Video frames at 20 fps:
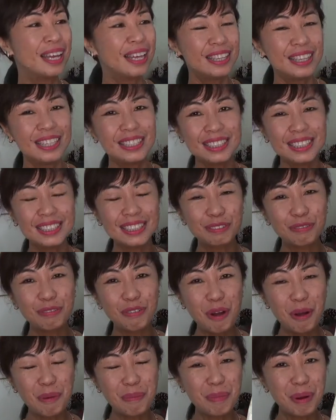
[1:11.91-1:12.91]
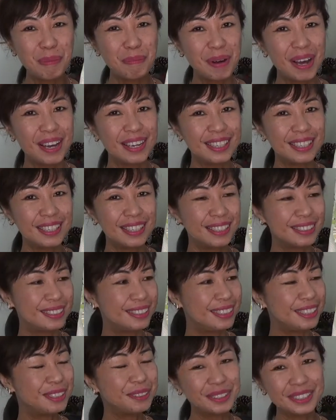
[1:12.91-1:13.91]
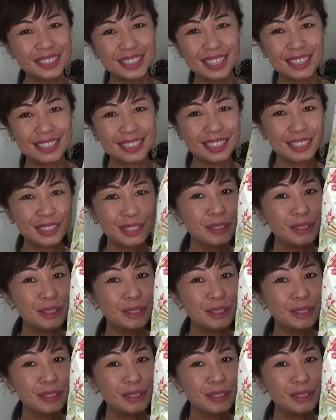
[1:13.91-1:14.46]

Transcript: This is from my secret Santa.